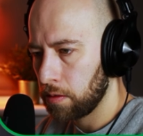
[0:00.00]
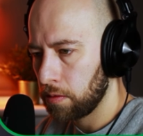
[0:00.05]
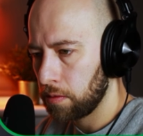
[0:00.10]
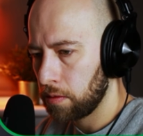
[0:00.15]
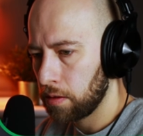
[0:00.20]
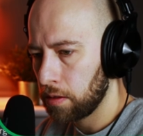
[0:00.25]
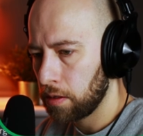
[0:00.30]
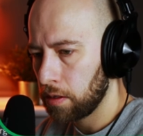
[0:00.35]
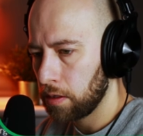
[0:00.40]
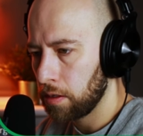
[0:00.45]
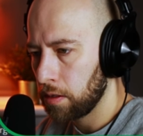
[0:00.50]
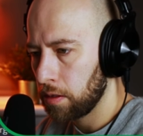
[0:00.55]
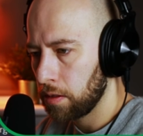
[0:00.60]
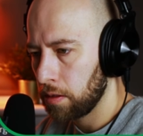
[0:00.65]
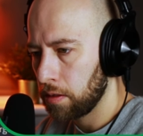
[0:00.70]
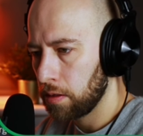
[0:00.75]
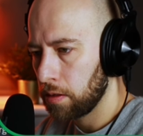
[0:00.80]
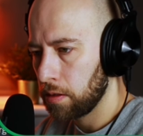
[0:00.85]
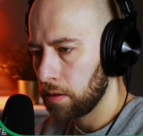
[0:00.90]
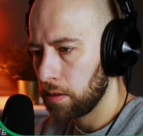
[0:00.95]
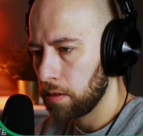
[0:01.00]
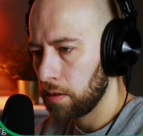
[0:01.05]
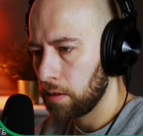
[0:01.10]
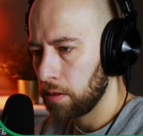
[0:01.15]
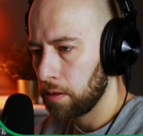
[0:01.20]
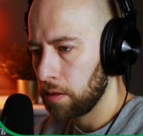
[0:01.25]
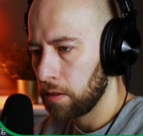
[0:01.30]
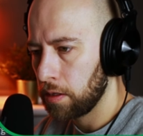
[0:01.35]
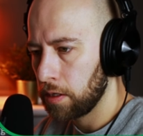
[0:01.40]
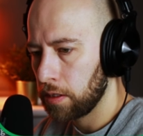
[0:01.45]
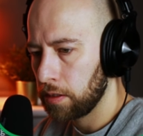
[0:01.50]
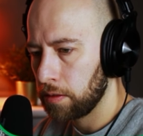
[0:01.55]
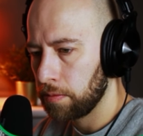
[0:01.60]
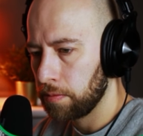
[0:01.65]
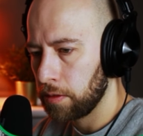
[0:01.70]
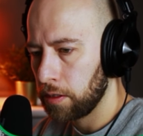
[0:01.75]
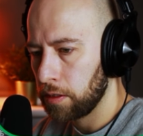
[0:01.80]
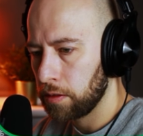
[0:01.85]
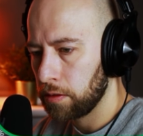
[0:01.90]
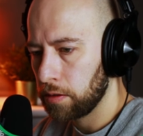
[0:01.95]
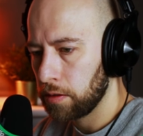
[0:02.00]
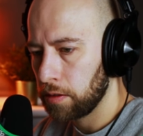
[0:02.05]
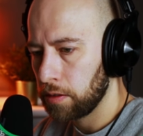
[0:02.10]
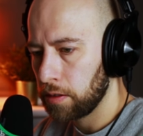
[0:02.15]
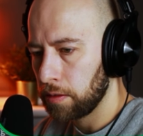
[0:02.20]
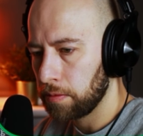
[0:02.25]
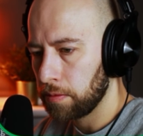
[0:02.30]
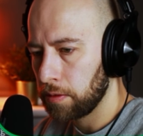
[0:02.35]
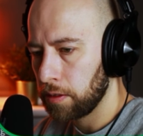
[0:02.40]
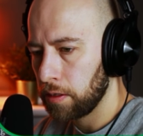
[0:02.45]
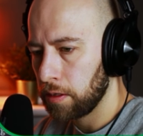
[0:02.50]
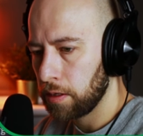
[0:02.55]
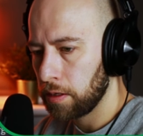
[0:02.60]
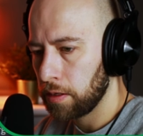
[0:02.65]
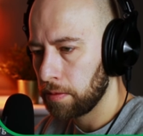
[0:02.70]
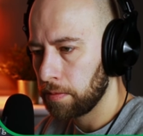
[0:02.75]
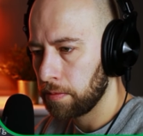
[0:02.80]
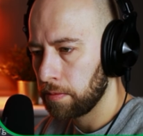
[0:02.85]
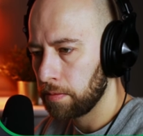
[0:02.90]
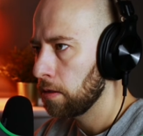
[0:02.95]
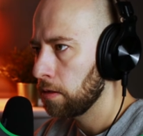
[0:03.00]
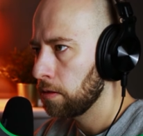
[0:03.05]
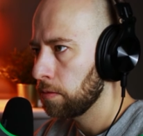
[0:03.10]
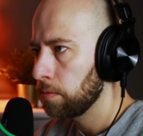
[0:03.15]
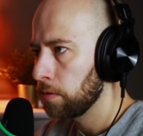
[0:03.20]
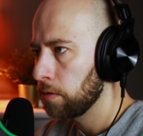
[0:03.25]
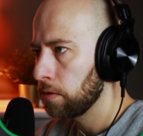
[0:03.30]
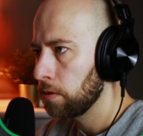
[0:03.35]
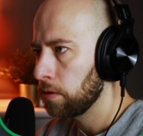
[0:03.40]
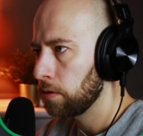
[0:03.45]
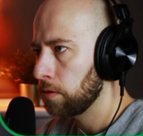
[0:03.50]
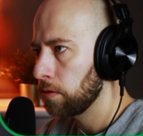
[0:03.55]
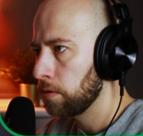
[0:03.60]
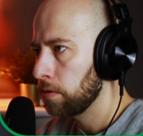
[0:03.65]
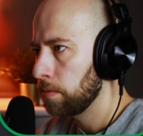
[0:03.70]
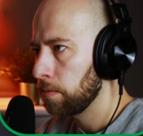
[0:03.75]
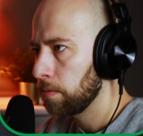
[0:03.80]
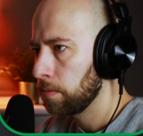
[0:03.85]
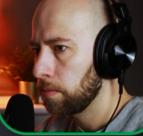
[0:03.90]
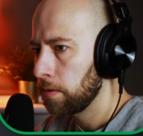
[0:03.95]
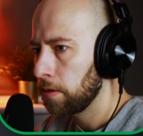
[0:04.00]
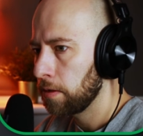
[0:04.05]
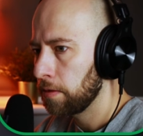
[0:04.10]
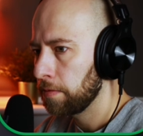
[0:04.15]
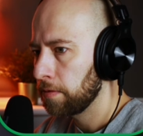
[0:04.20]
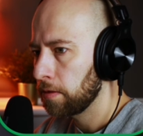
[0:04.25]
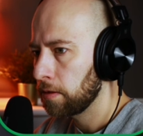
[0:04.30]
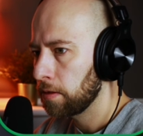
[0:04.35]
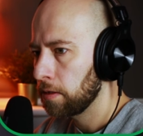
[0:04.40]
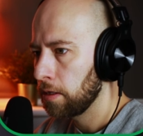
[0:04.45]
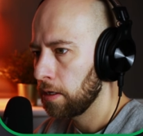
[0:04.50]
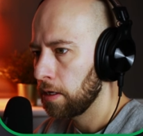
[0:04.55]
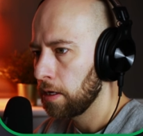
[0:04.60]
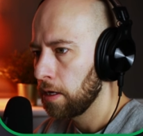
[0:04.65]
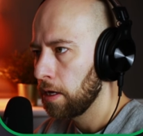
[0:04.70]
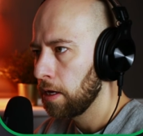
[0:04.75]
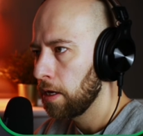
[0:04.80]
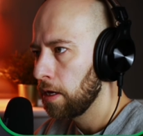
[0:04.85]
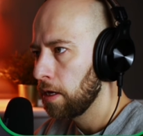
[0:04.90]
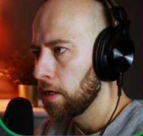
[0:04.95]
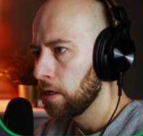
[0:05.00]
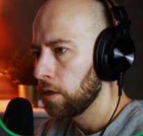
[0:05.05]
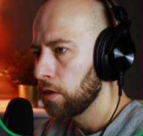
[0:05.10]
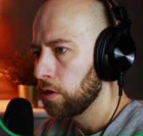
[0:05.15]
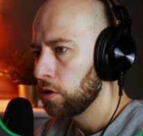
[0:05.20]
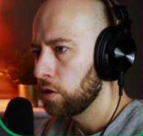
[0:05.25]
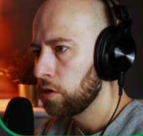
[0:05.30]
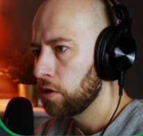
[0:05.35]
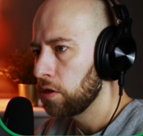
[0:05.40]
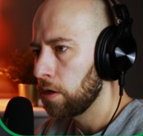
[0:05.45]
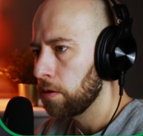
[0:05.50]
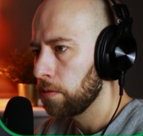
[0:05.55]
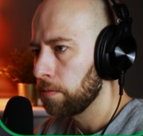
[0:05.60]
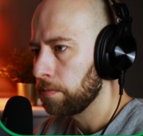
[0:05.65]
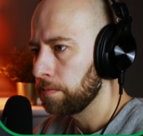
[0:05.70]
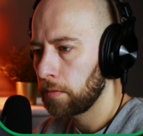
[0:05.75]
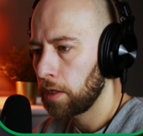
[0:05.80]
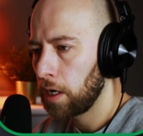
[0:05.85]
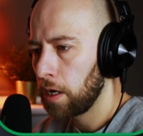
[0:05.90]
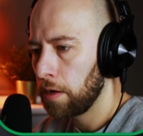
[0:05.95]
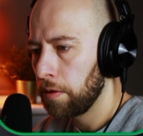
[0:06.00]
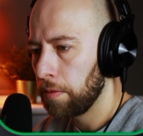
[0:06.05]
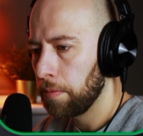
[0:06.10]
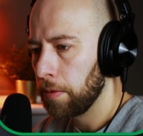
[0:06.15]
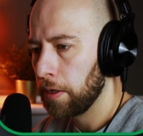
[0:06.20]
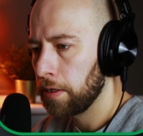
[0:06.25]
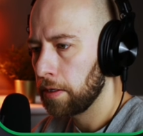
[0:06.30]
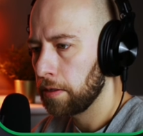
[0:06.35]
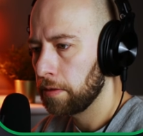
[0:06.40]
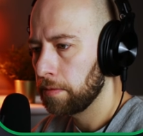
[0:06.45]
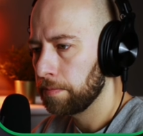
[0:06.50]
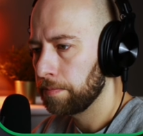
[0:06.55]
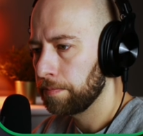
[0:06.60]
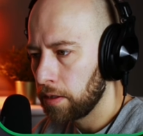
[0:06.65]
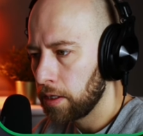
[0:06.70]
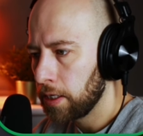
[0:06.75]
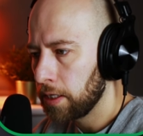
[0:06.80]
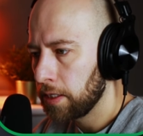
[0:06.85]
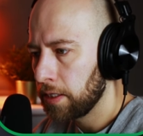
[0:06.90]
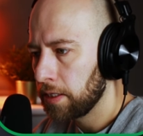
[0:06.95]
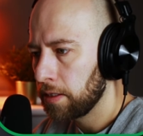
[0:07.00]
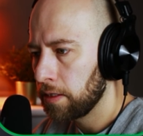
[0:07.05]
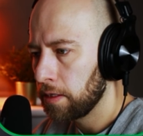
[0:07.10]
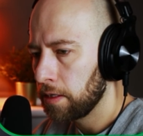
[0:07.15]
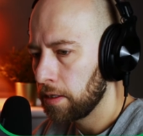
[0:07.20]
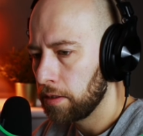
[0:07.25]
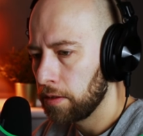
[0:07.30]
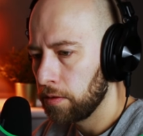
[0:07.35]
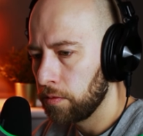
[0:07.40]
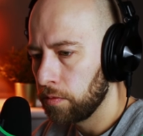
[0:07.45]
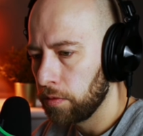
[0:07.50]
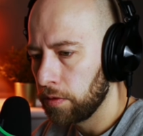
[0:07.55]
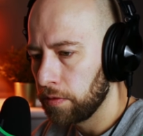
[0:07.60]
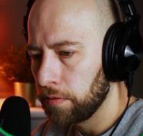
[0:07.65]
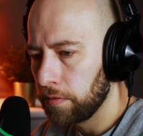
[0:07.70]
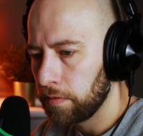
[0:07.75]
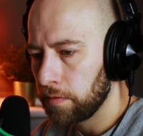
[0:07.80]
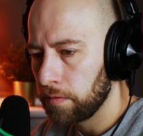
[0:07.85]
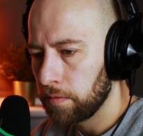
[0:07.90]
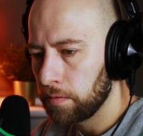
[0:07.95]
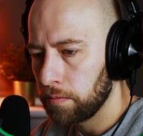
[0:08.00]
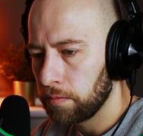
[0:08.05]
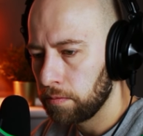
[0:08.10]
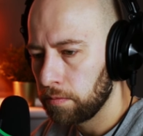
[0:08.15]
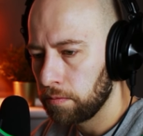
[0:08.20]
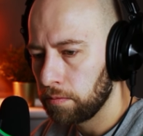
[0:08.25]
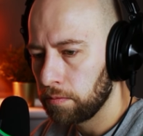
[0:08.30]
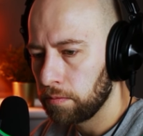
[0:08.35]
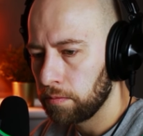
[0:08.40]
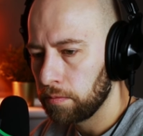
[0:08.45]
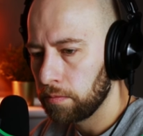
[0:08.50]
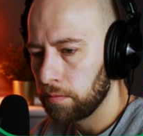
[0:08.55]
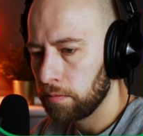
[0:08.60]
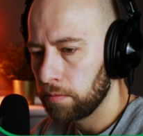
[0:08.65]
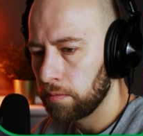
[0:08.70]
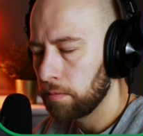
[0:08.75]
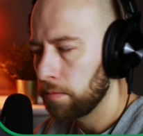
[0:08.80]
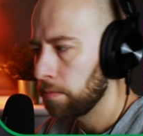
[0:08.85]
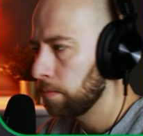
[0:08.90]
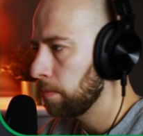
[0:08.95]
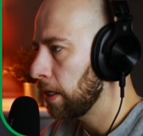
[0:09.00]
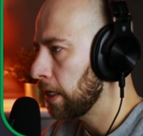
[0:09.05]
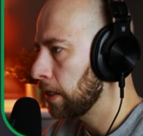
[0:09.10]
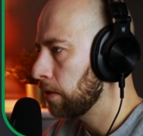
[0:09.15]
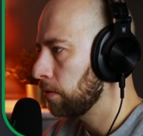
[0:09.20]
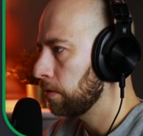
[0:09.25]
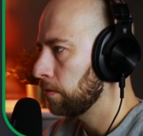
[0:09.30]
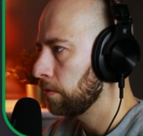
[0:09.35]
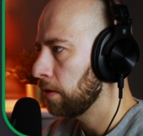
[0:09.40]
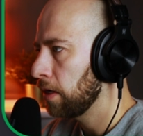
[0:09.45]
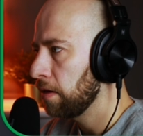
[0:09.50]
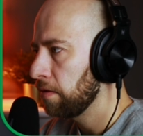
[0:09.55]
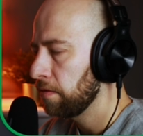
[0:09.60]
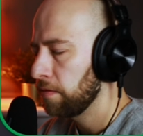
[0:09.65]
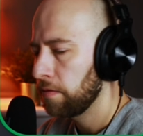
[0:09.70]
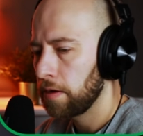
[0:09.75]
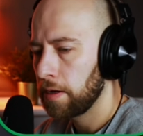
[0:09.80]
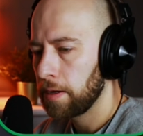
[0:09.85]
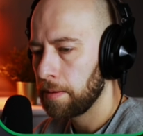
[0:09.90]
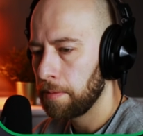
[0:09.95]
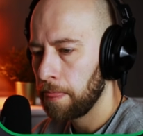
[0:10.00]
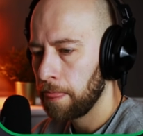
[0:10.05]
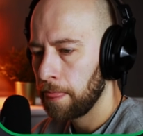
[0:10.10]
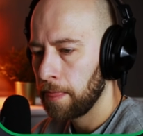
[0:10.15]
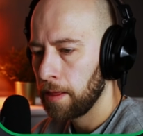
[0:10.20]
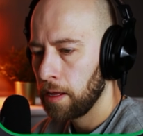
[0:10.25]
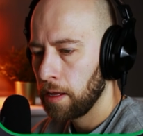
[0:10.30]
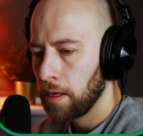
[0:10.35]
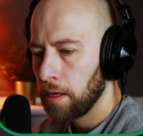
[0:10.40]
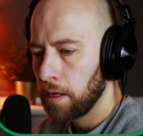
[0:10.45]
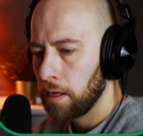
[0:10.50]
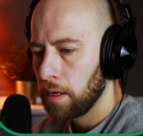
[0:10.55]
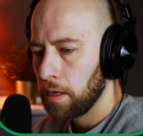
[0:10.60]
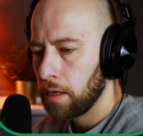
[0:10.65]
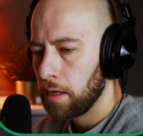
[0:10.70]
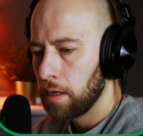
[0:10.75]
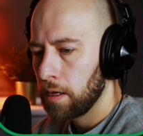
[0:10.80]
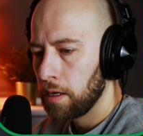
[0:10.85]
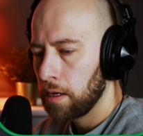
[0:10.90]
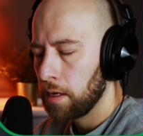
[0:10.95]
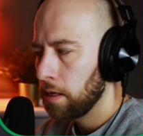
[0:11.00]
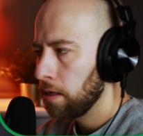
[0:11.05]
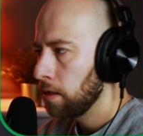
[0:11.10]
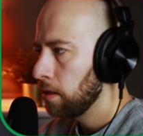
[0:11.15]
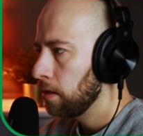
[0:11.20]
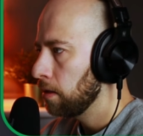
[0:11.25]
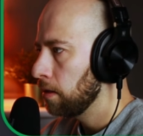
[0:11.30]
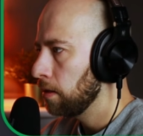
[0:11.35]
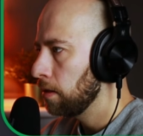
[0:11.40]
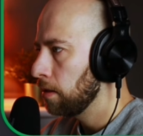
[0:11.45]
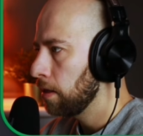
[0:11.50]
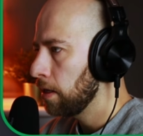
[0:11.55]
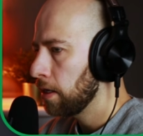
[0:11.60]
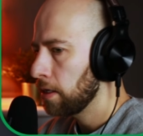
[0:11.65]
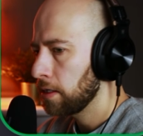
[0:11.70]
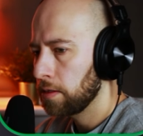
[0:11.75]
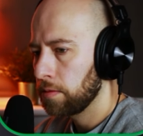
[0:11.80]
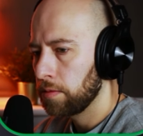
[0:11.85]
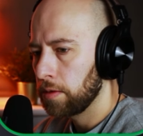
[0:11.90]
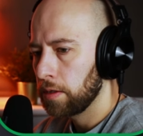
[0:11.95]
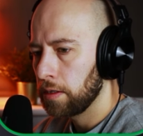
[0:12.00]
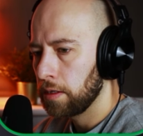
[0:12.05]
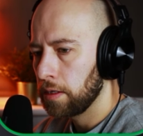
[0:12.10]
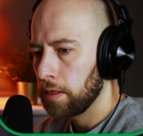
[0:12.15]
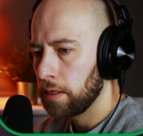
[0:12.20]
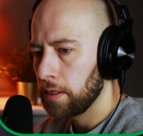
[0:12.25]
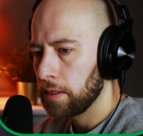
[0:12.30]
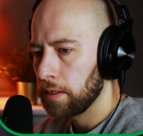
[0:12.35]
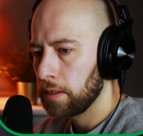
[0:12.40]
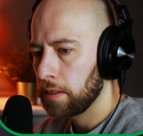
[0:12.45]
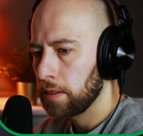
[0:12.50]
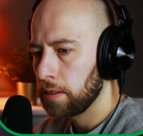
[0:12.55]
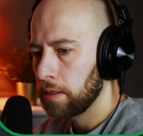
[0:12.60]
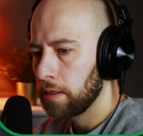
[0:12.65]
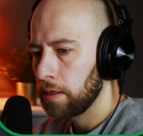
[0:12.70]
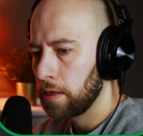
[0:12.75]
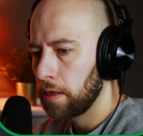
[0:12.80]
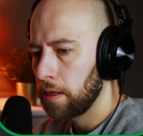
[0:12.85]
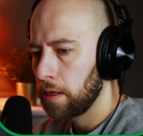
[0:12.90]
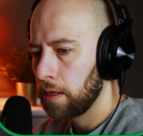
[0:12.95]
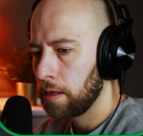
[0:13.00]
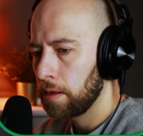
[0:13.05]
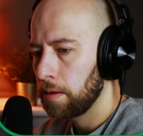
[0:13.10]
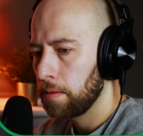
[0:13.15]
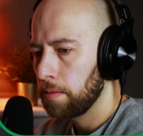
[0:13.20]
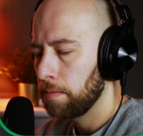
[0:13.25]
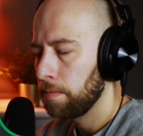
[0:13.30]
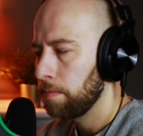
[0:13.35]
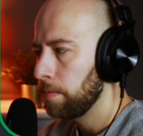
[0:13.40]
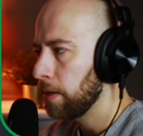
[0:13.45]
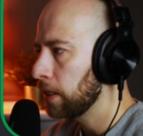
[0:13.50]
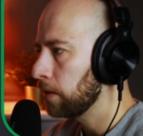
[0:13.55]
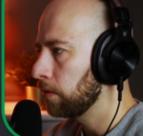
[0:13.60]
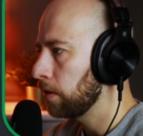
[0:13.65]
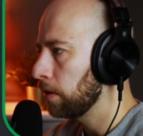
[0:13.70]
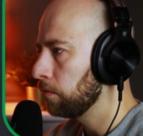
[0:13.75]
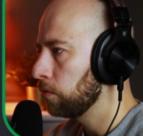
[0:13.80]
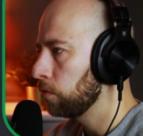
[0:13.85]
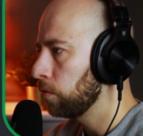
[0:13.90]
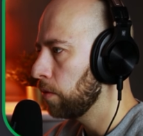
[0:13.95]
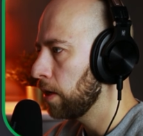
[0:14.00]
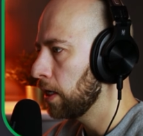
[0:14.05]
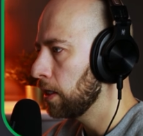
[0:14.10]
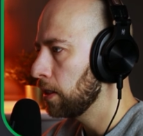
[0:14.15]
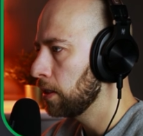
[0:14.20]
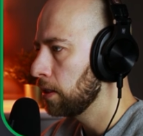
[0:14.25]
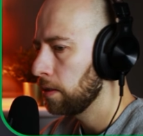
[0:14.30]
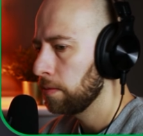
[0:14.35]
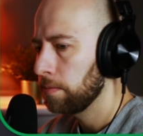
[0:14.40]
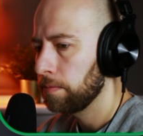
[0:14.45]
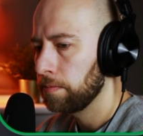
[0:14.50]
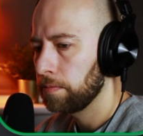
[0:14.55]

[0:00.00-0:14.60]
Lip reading: Okay, let's merge this up here. It's positioned perfectly. So, how I made it? I started with background alpha. Next one is background white